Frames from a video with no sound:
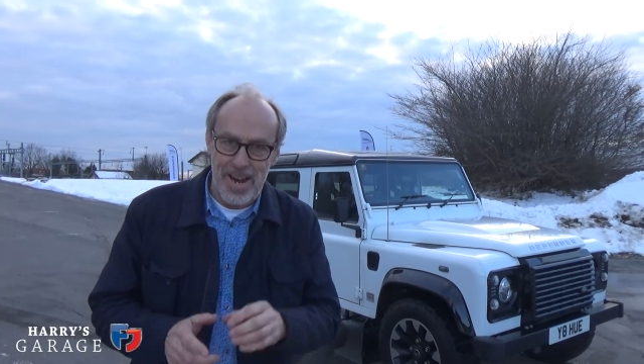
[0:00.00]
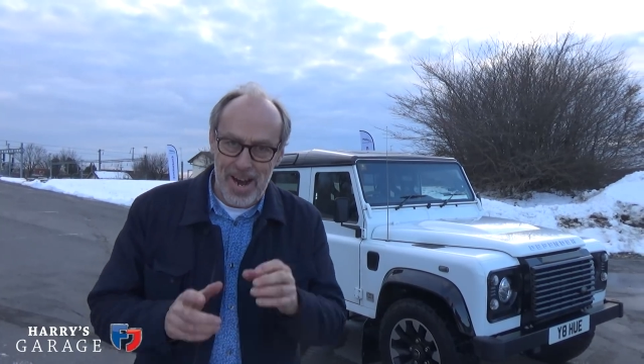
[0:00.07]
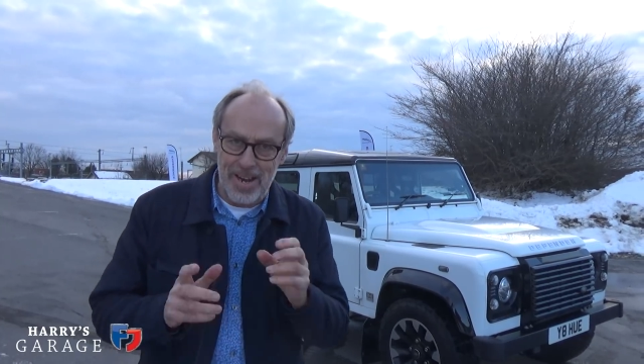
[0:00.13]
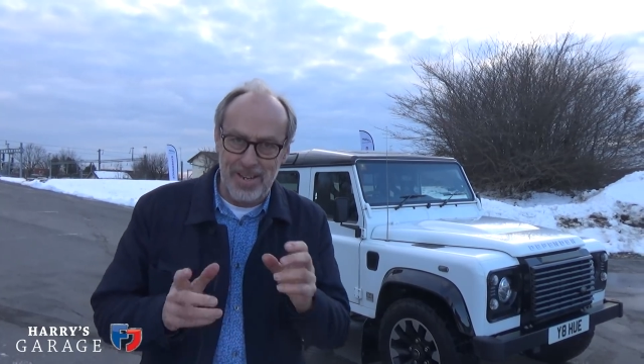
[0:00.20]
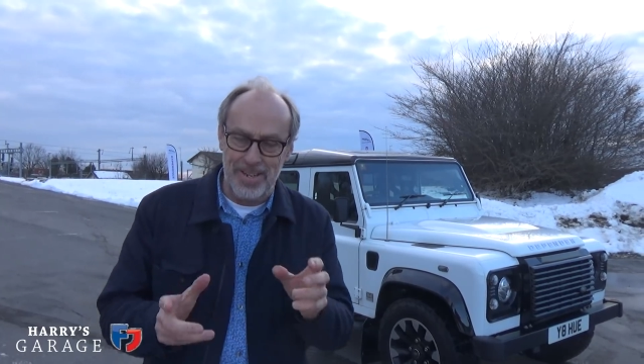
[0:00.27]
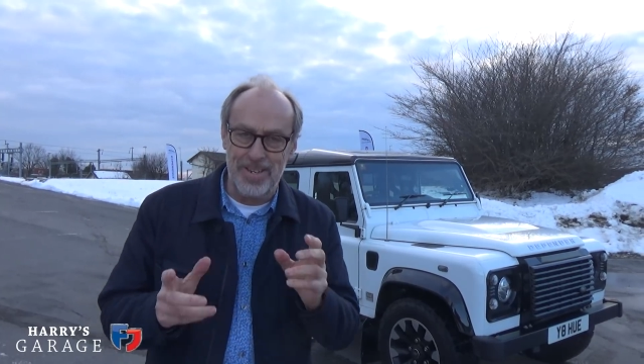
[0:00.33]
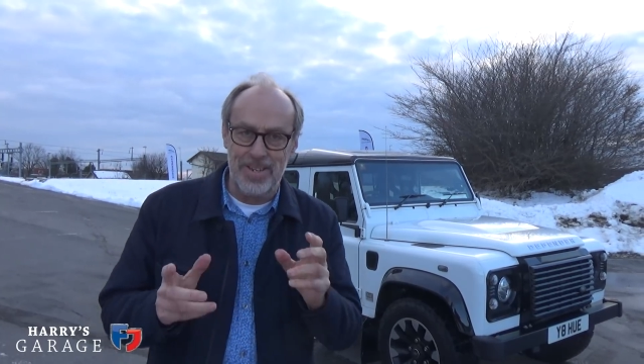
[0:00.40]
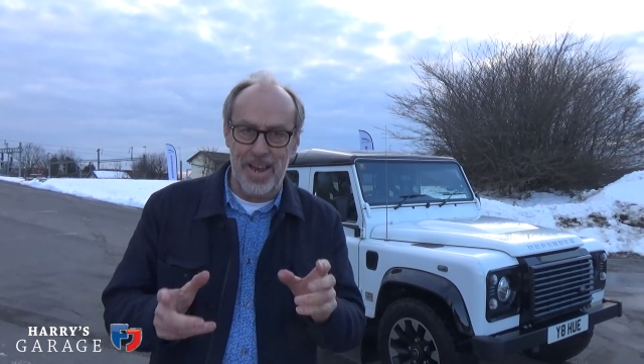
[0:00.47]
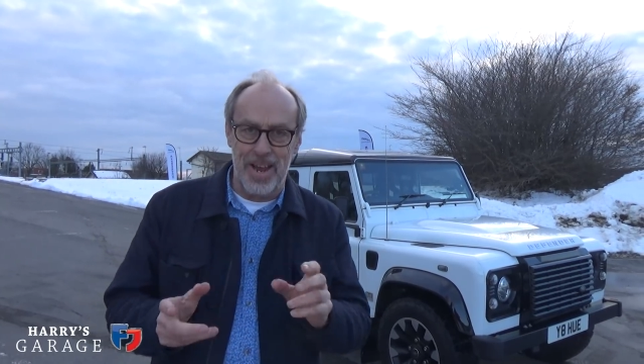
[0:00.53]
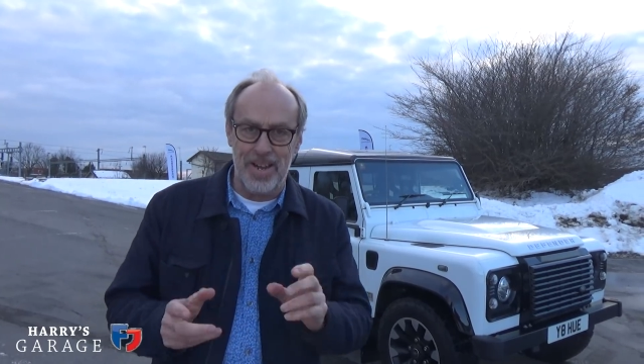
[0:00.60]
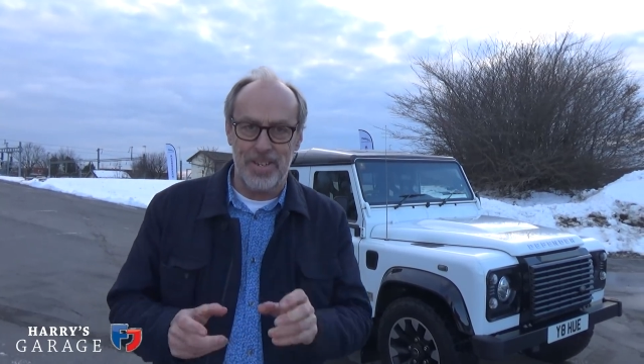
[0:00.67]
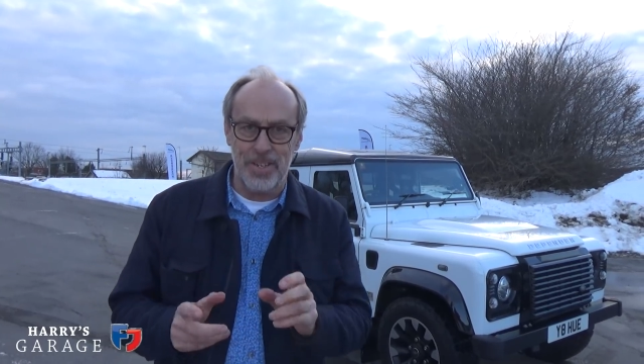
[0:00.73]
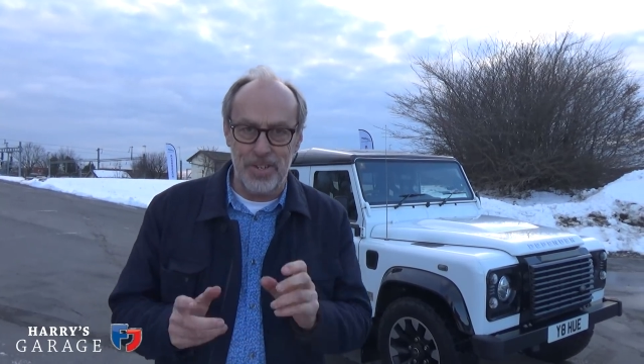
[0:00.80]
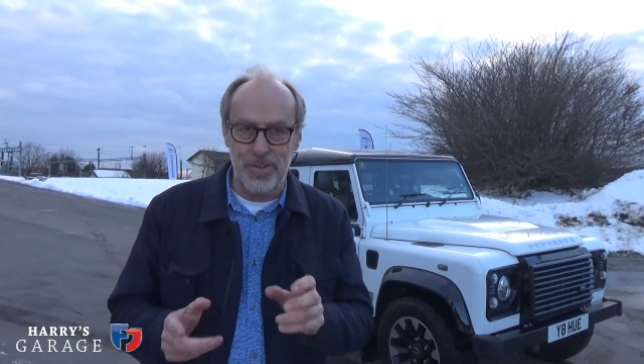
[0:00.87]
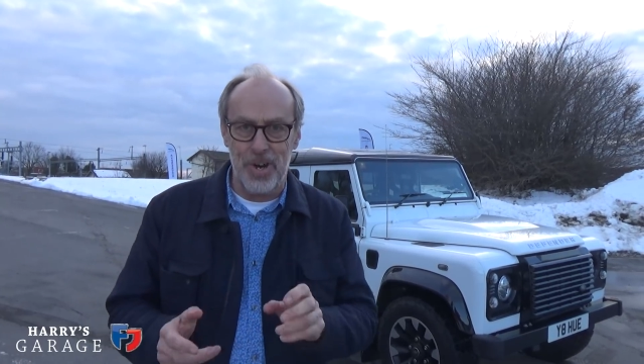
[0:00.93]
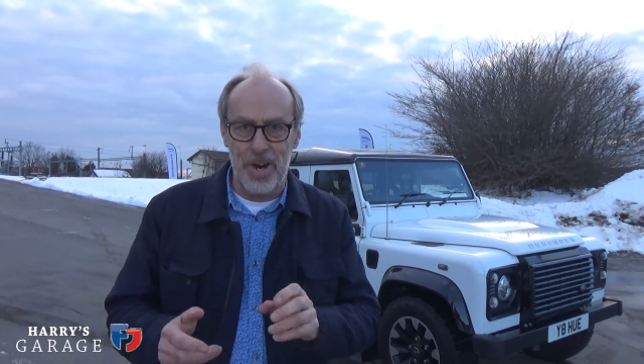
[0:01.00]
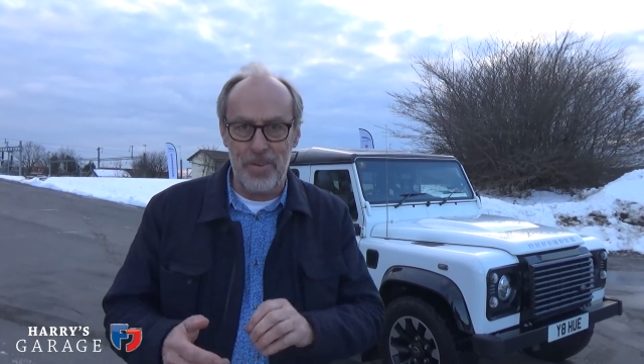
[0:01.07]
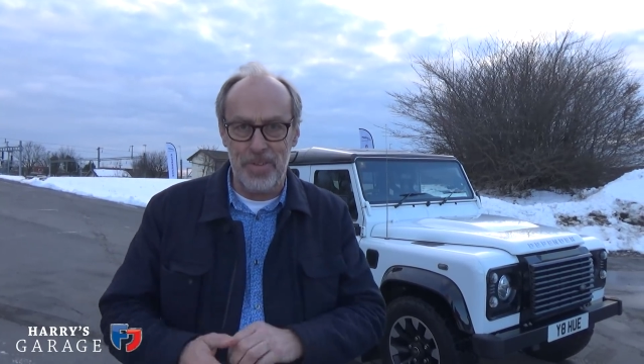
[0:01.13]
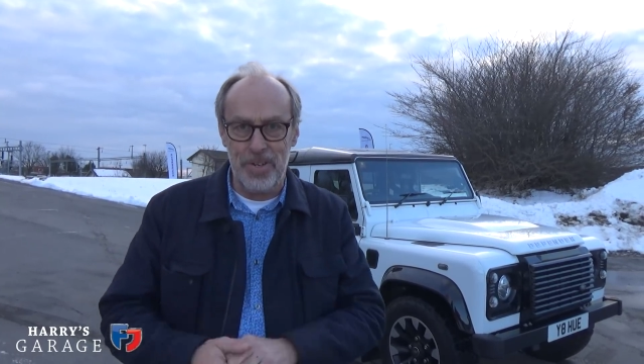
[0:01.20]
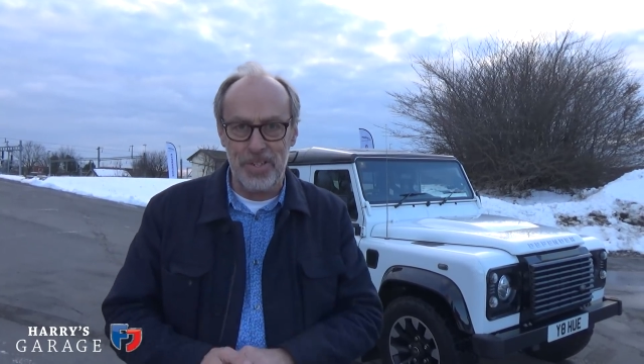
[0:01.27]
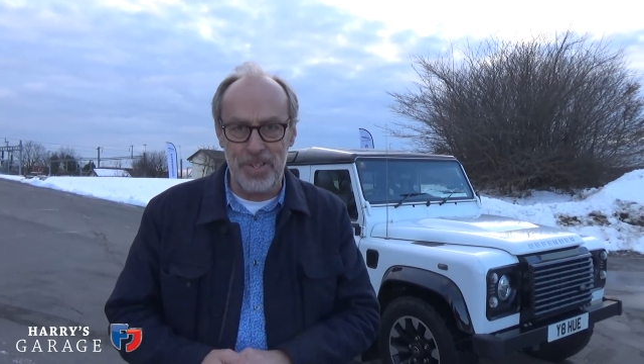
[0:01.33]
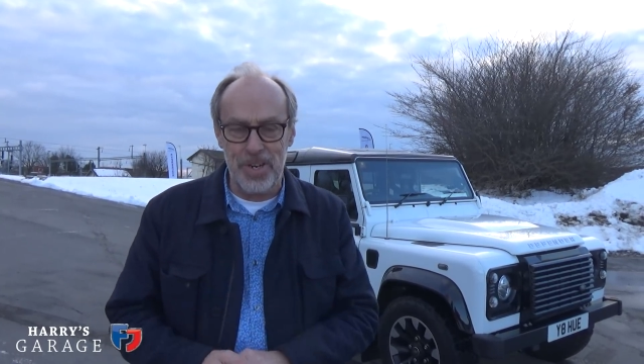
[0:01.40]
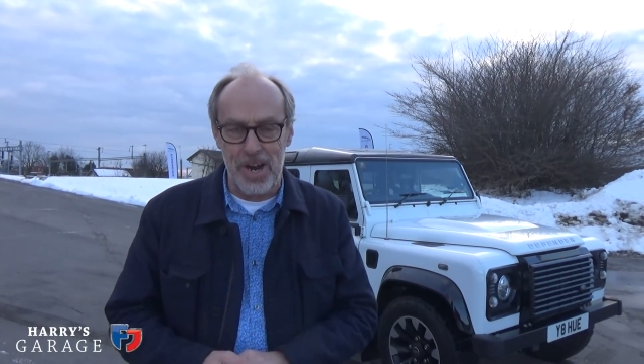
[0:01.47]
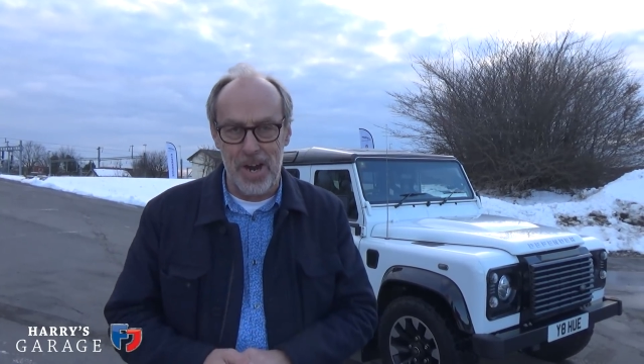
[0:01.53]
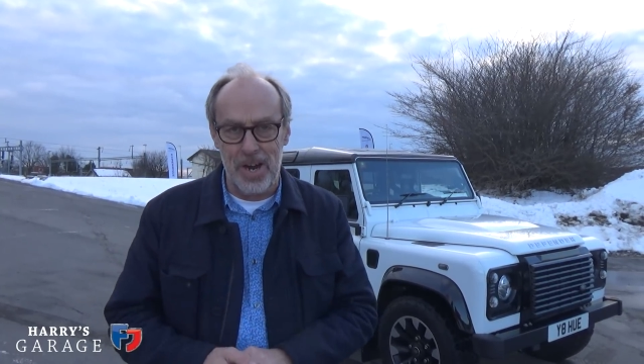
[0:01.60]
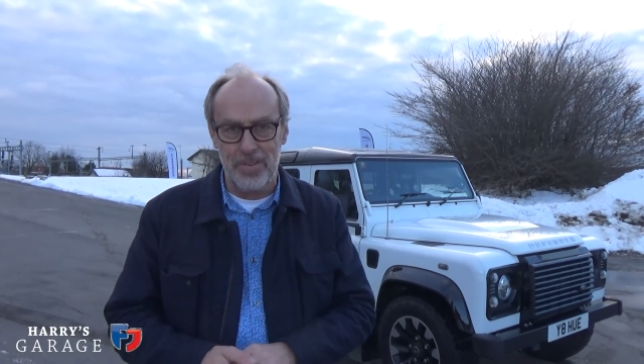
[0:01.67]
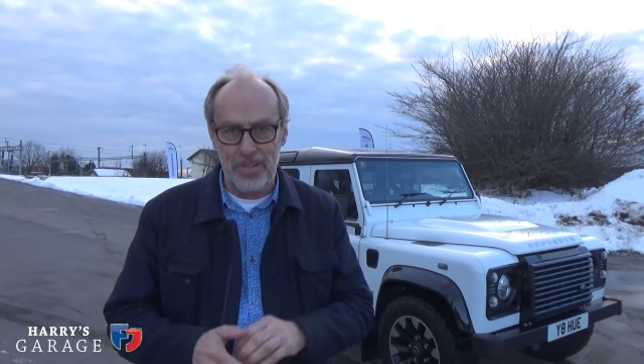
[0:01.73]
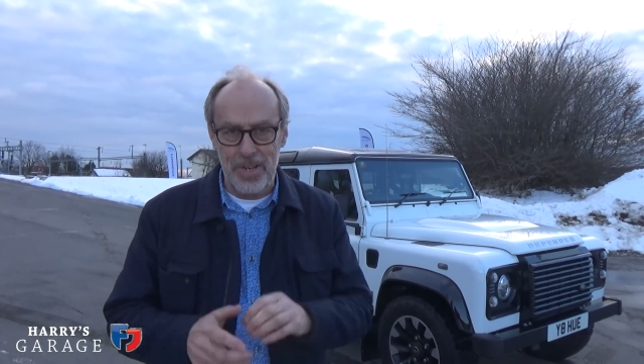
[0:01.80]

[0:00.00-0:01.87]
I could get to drive this car.